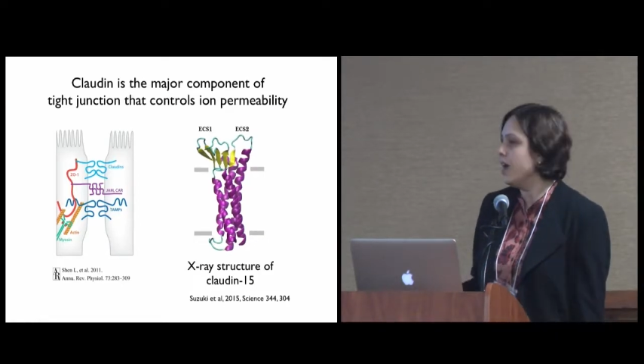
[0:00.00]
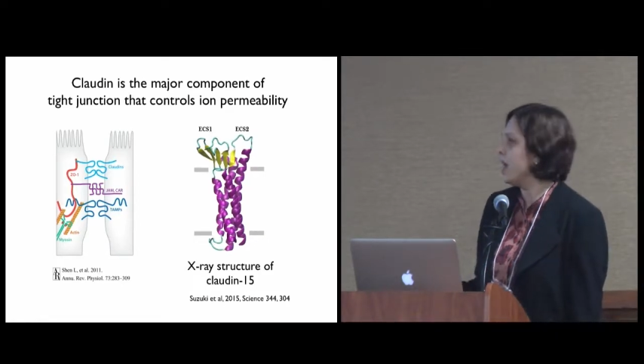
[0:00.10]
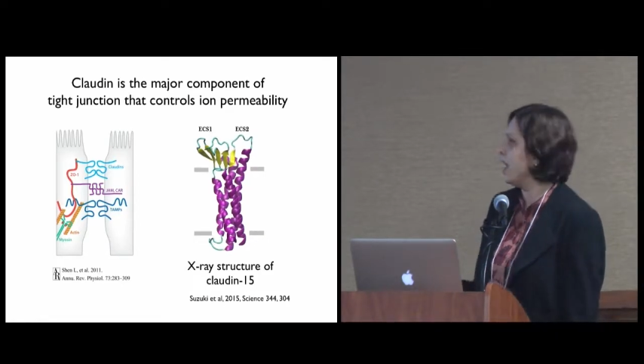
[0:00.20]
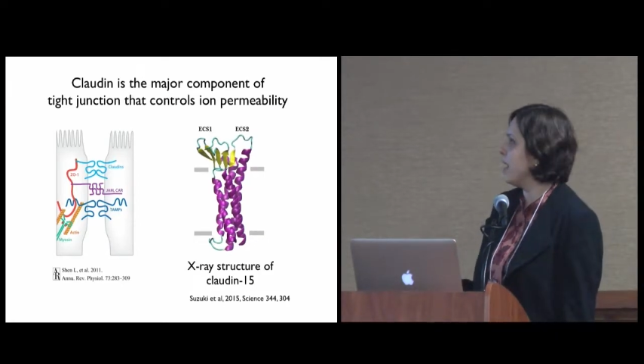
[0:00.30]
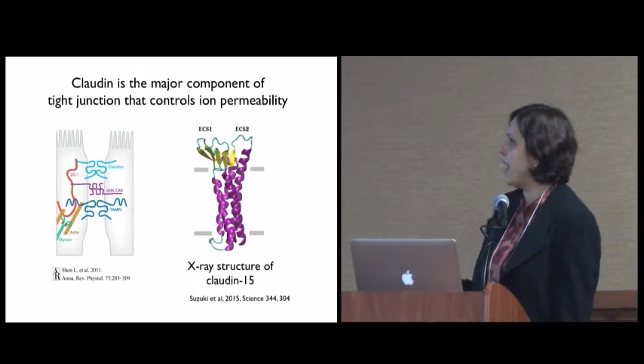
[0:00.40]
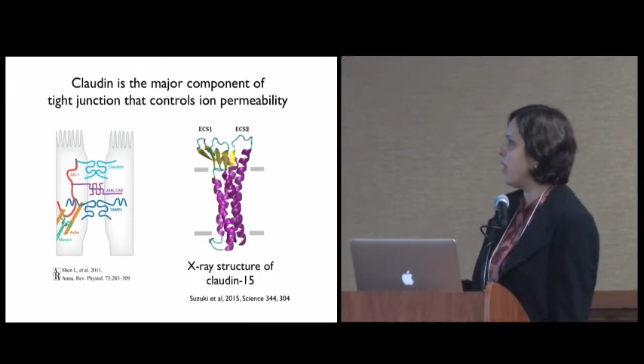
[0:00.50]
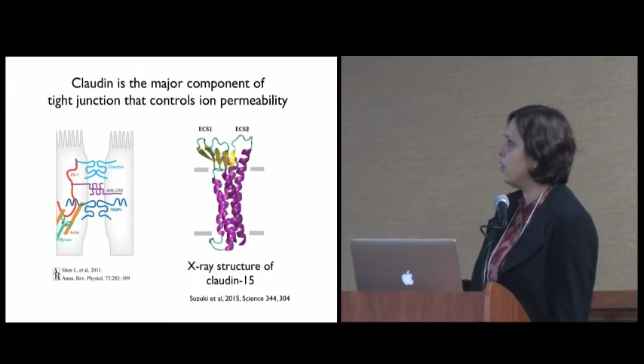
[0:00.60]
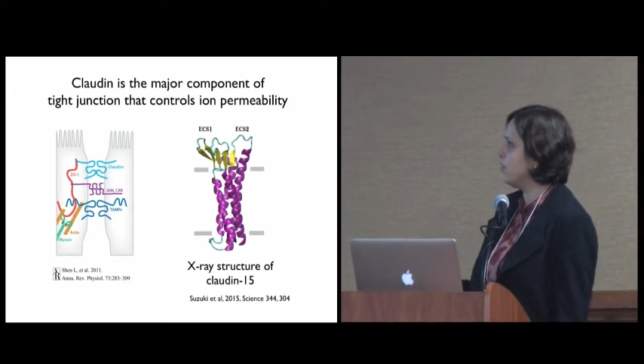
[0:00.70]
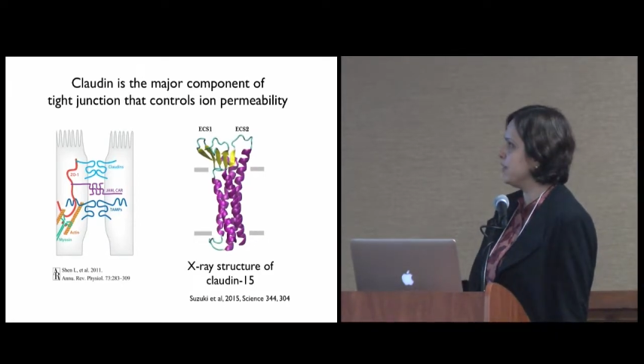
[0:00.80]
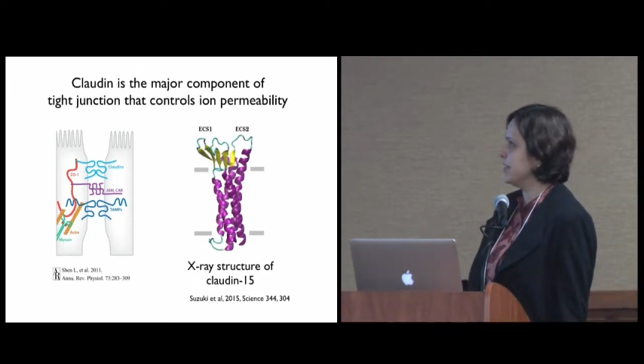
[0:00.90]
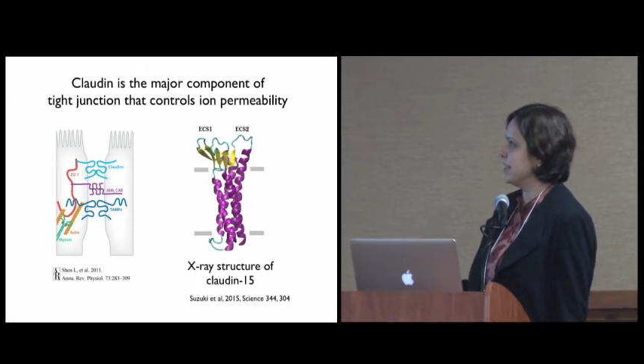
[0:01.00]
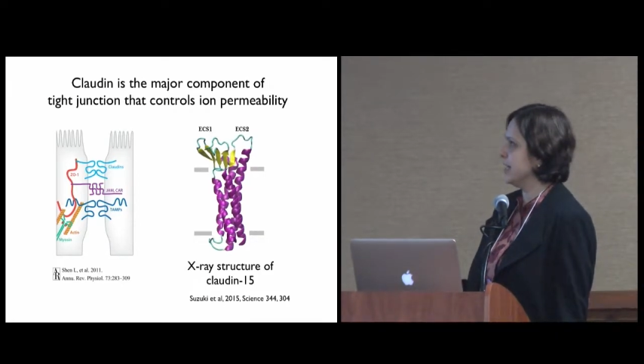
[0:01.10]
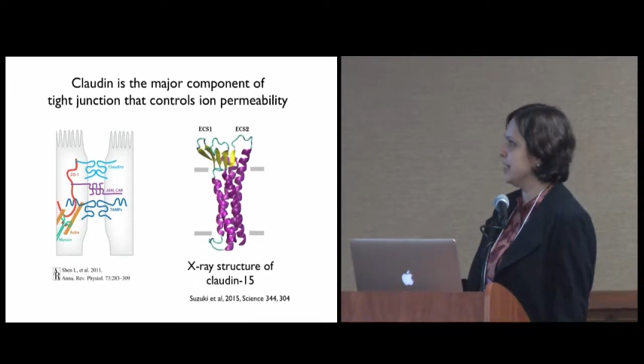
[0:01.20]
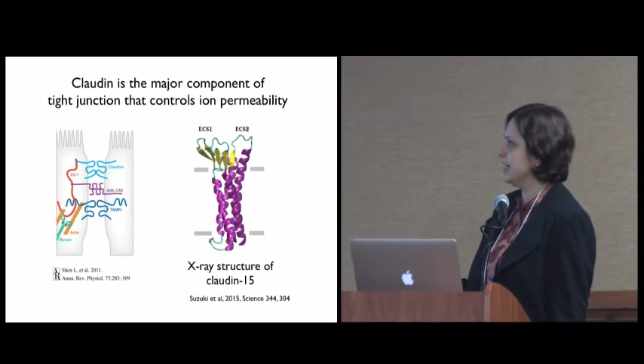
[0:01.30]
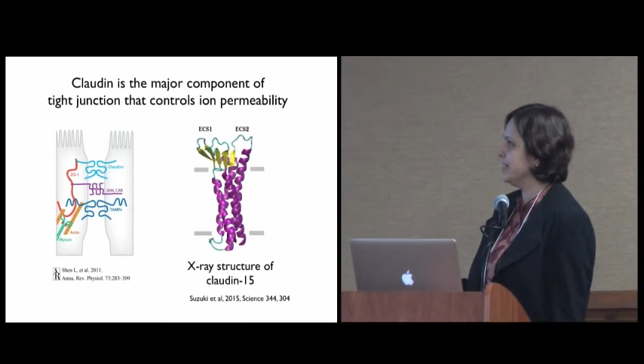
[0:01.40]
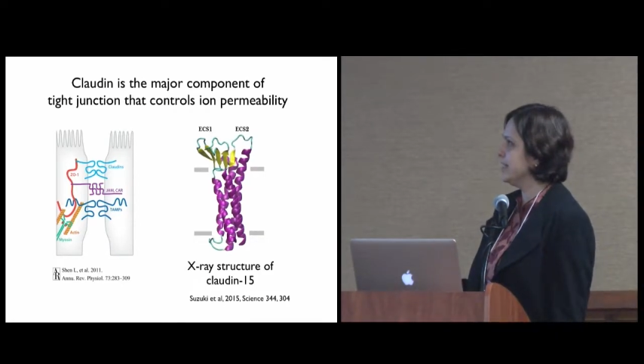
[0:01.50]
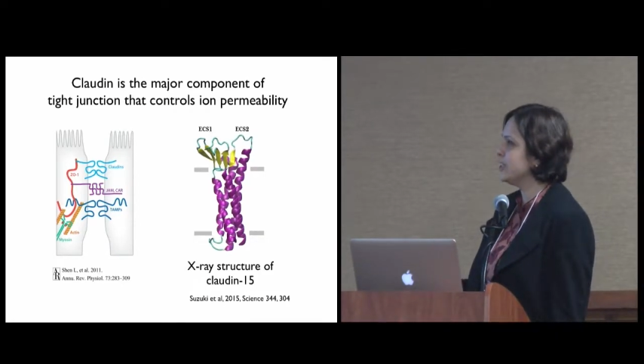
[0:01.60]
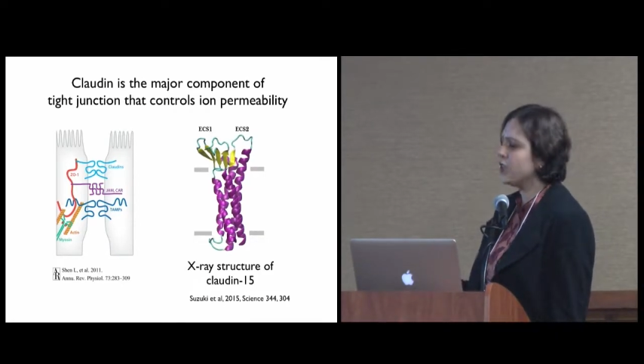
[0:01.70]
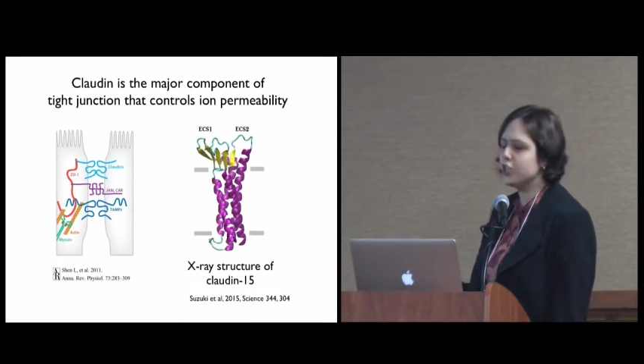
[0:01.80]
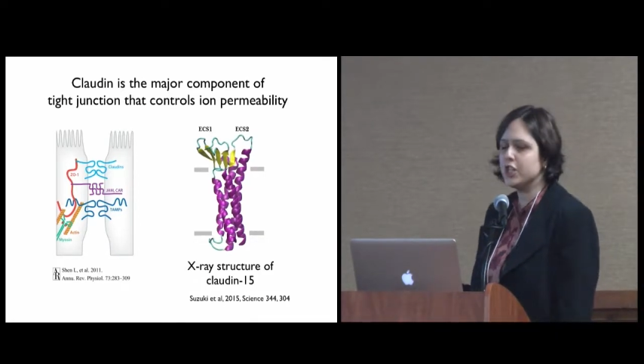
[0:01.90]
However, the
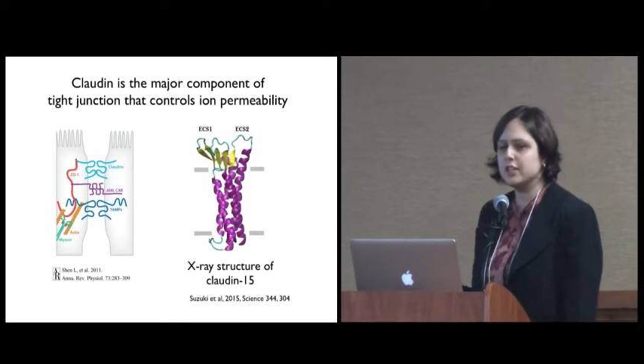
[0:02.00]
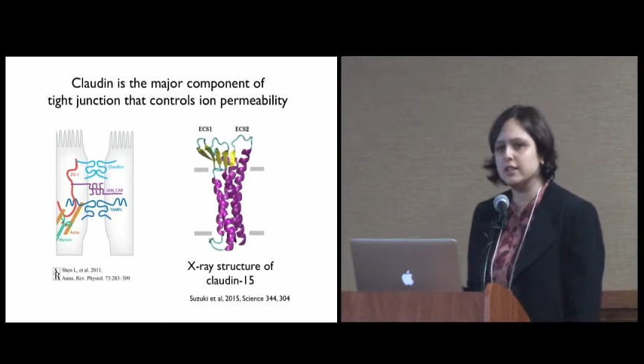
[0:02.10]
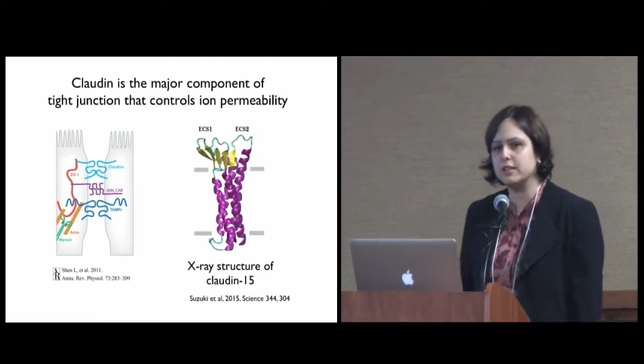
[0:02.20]
structure did